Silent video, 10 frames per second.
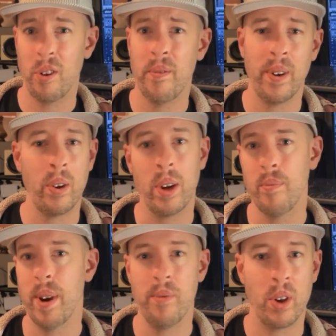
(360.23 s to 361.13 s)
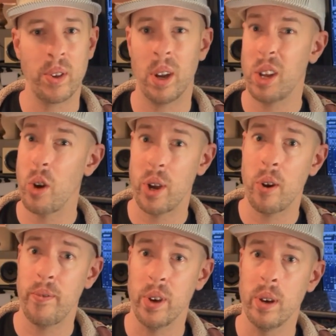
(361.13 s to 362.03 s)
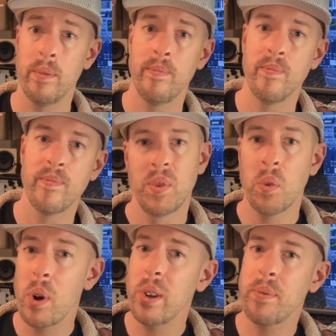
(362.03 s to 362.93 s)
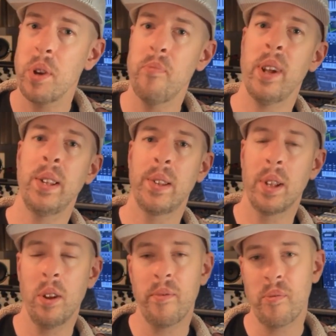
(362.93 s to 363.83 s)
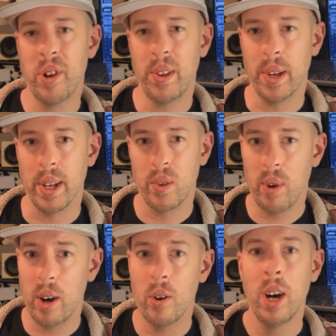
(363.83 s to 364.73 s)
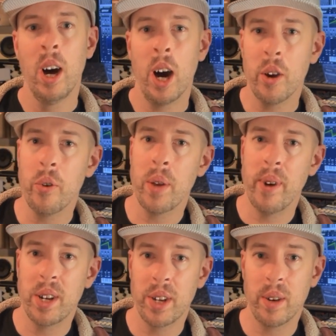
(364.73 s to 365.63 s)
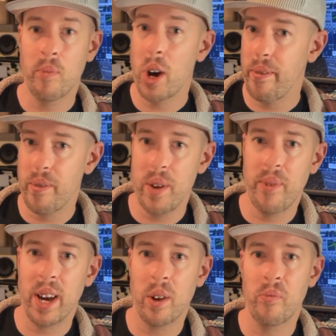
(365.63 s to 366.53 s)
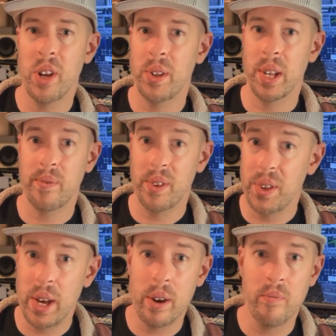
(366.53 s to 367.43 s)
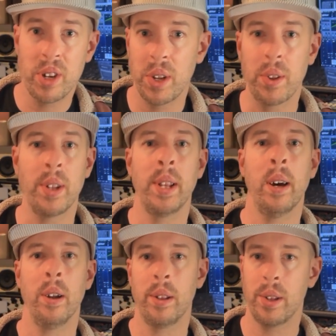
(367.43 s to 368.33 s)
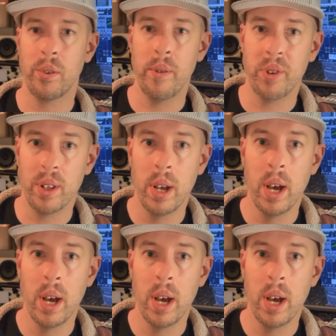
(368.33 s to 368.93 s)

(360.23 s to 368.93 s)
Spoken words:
I felt like maybe I was kind of going off it. So where are some good places to look for presets? Well, I already mentioned my free pack of presets for Serum, which is linked down in the description,